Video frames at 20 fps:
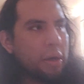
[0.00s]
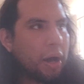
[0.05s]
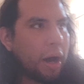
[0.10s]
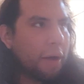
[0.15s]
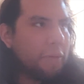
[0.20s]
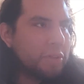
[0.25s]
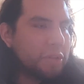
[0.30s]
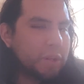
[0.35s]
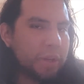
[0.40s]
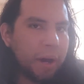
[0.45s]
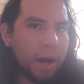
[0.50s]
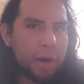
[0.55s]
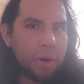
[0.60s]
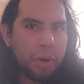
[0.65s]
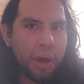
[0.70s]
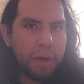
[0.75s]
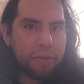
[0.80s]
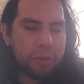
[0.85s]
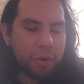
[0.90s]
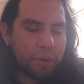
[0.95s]
Obviously, I
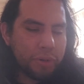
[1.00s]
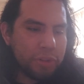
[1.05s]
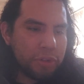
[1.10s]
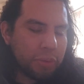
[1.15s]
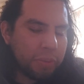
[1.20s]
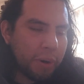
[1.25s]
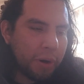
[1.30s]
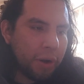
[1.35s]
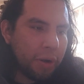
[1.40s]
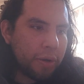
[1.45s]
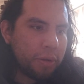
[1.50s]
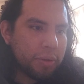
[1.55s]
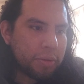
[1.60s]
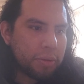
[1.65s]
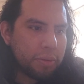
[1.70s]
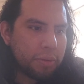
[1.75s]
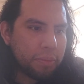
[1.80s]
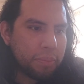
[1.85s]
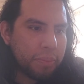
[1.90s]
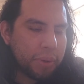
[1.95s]
don't have a crystal ball,
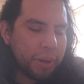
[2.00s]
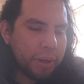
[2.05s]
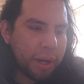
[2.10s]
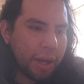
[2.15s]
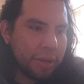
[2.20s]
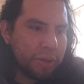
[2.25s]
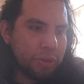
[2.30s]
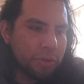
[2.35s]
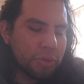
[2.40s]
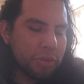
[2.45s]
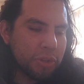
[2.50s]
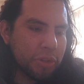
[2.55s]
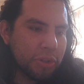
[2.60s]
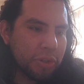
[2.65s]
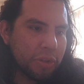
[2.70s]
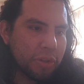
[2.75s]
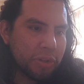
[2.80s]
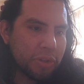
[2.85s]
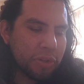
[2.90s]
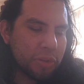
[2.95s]
but I do see
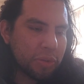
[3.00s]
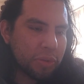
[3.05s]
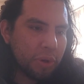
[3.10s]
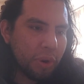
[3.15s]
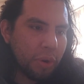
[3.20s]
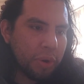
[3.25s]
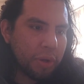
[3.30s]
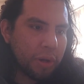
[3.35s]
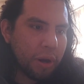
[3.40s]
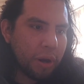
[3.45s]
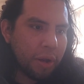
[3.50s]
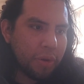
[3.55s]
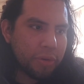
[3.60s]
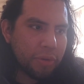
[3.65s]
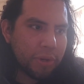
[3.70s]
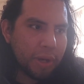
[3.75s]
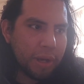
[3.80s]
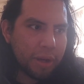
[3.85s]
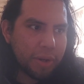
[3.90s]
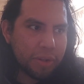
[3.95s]
this going
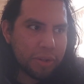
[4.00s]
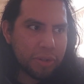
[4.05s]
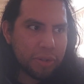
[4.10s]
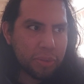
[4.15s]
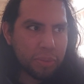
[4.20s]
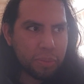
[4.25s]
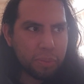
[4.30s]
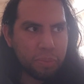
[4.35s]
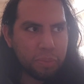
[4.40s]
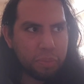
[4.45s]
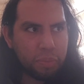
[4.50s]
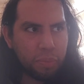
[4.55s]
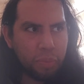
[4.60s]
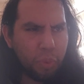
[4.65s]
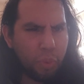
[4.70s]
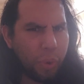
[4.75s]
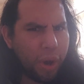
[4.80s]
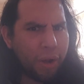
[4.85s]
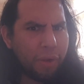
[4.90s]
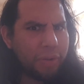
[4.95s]
100x
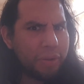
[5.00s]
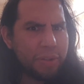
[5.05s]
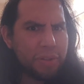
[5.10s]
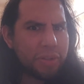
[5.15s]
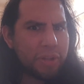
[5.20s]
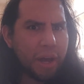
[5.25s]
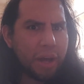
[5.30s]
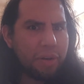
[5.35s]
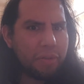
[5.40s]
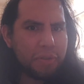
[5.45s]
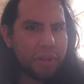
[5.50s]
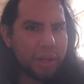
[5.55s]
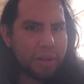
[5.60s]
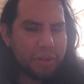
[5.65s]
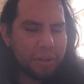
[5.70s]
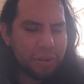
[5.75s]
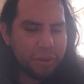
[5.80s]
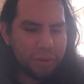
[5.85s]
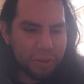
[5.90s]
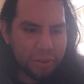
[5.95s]
well inside of
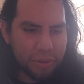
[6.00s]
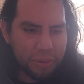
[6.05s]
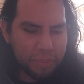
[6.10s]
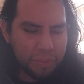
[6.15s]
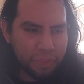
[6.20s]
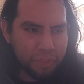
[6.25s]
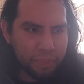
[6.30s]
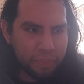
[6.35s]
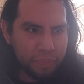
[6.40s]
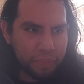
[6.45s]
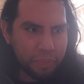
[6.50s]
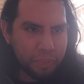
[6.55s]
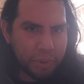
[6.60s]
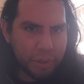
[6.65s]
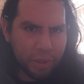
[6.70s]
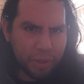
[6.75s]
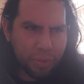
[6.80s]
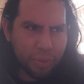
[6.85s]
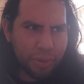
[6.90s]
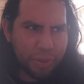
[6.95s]
10 years.
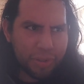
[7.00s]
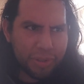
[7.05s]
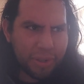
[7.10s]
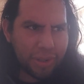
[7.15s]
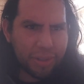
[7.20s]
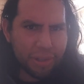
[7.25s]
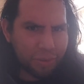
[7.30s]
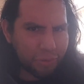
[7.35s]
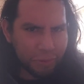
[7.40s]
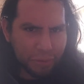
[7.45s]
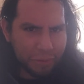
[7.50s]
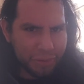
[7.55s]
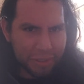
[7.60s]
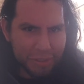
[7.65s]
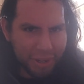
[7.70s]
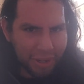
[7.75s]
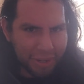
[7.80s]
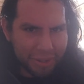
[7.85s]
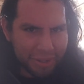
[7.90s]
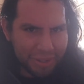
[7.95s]
Because what is that? That's 50
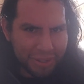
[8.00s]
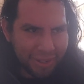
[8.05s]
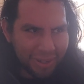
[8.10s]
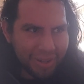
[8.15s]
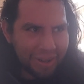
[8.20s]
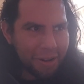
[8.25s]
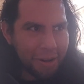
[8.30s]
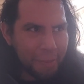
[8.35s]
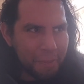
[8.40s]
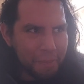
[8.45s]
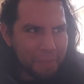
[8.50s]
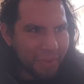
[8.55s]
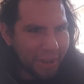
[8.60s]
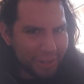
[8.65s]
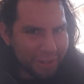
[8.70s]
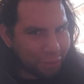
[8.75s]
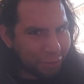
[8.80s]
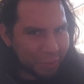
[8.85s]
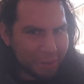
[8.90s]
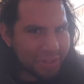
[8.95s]
cents.
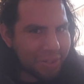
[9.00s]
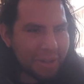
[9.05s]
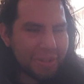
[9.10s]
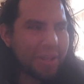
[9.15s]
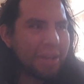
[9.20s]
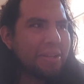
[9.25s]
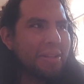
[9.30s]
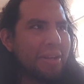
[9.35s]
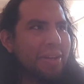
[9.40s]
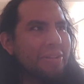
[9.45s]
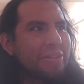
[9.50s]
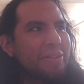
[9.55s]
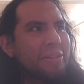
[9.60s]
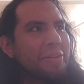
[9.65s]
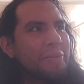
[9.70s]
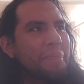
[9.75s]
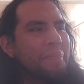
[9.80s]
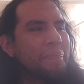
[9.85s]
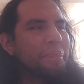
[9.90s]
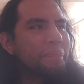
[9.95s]
That is 50 cents.